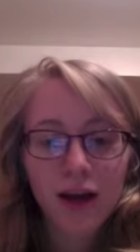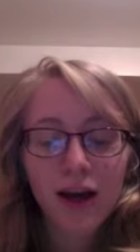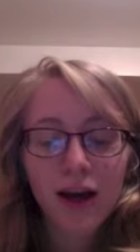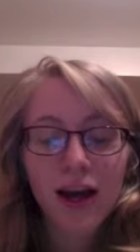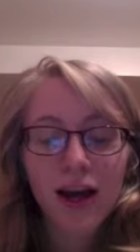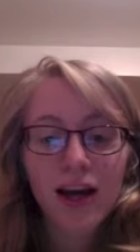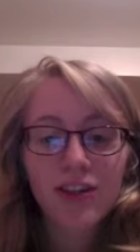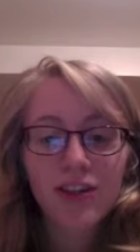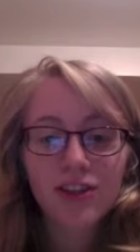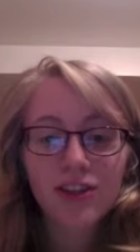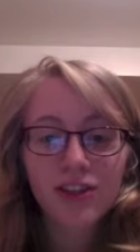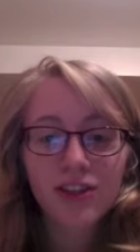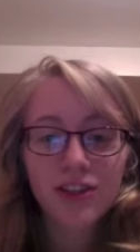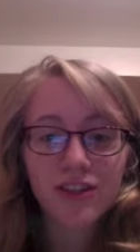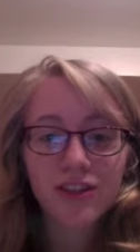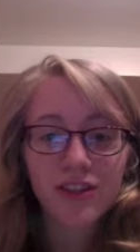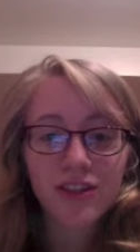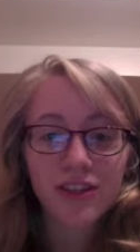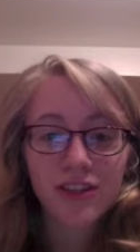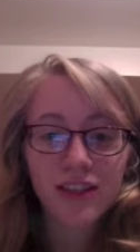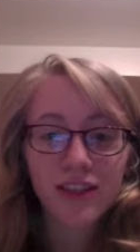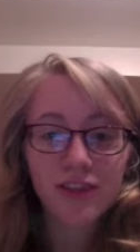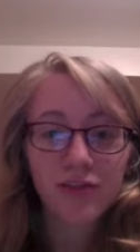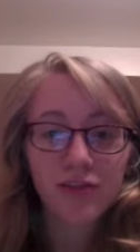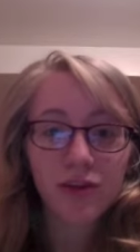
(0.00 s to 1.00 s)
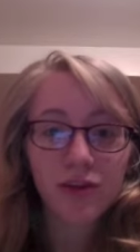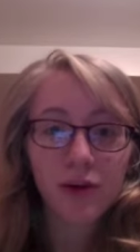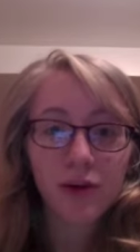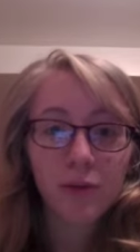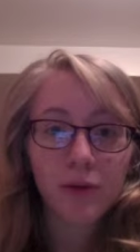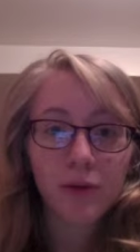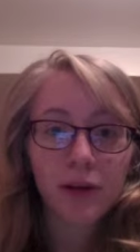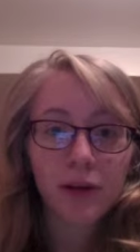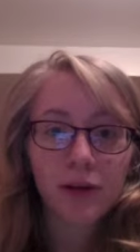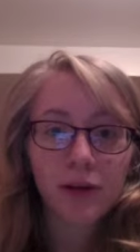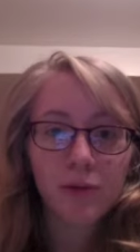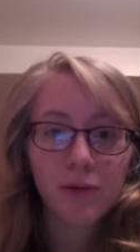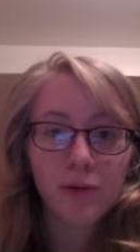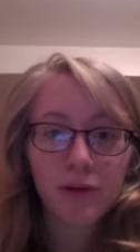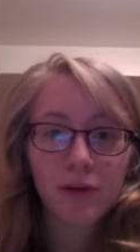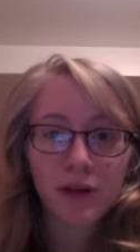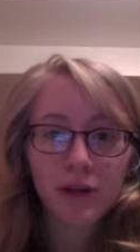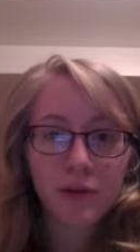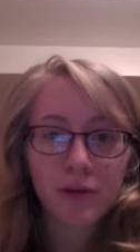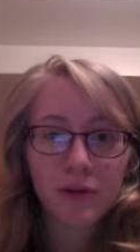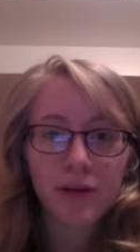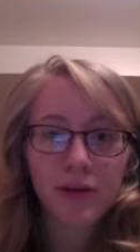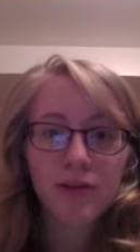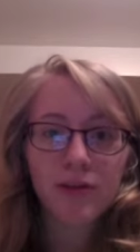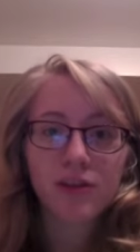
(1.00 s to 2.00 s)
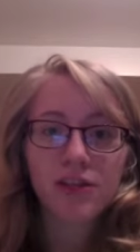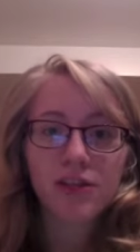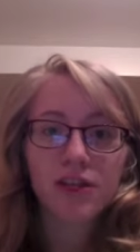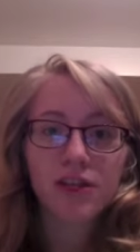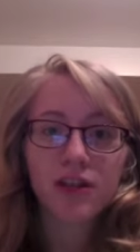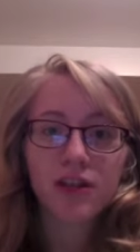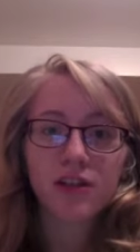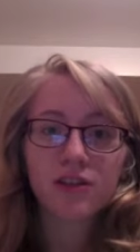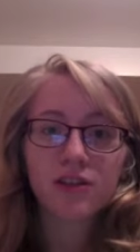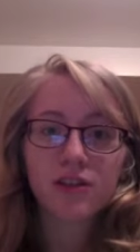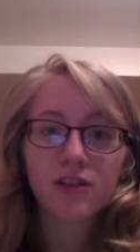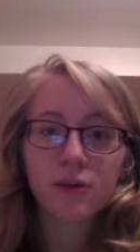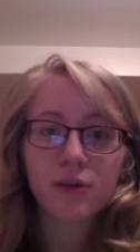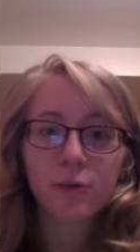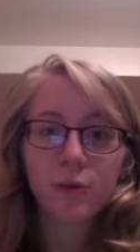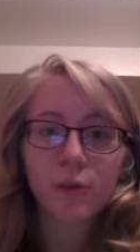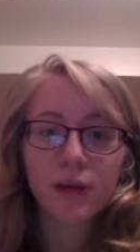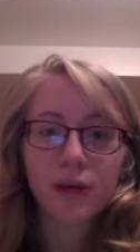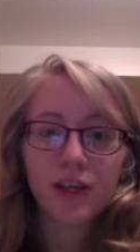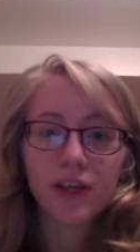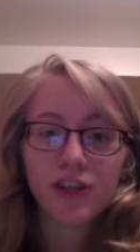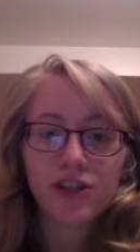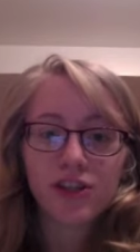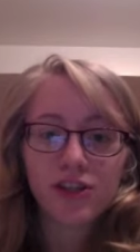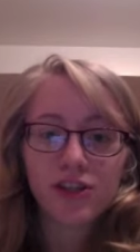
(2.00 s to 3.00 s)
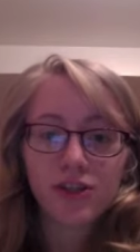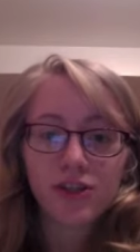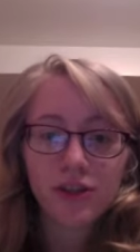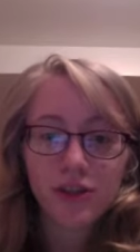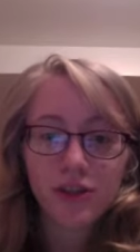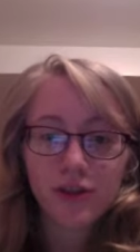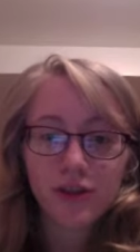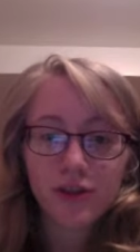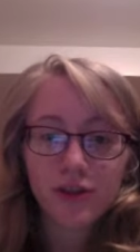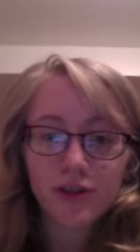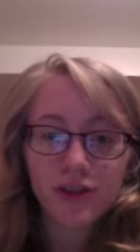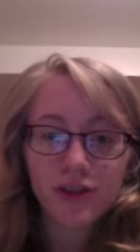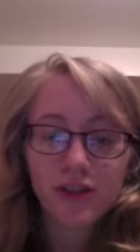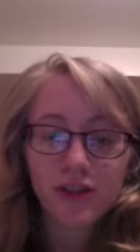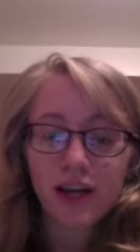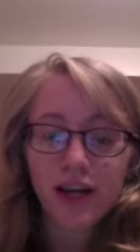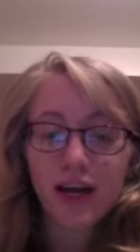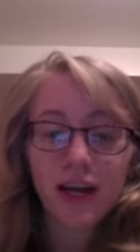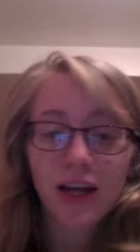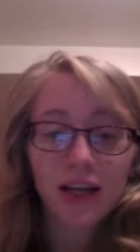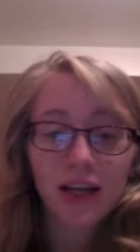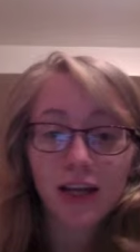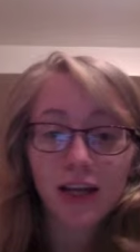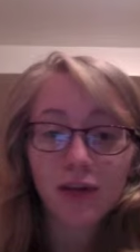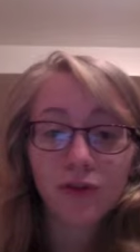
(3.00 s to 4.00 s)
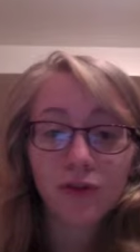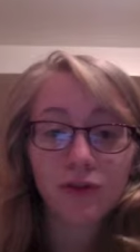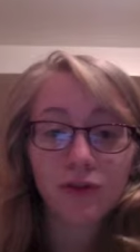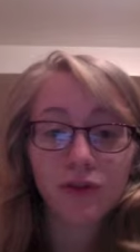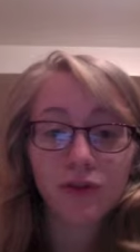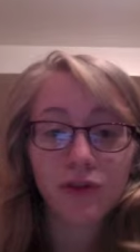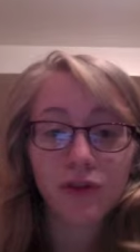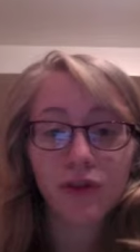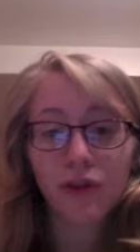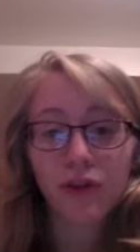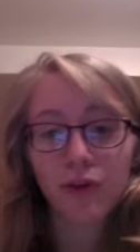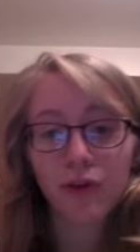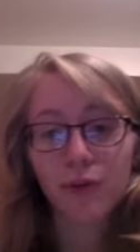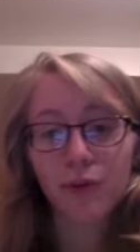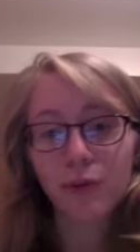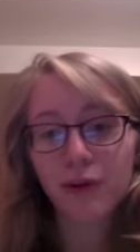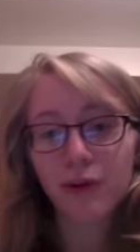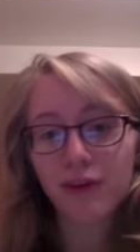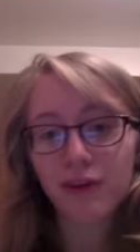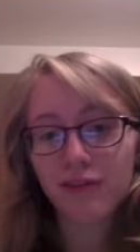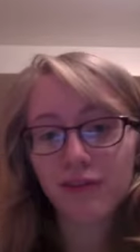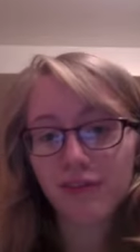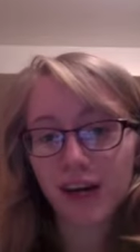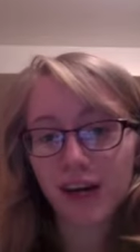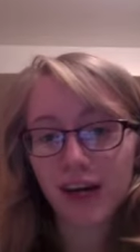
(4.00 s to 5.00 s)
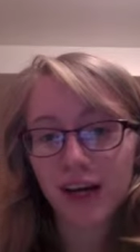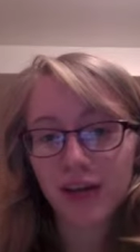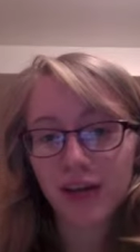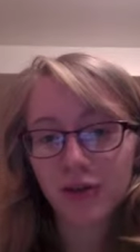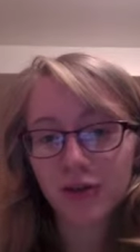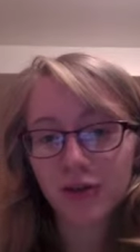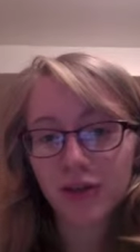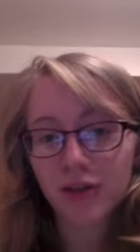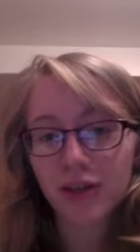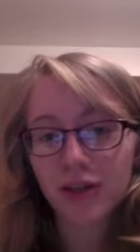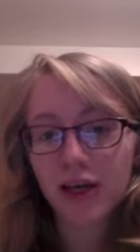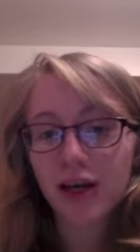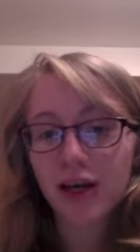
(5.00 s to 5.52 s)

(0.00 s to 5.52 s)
As you can see, for our preliminary task, we just used any old font that we found.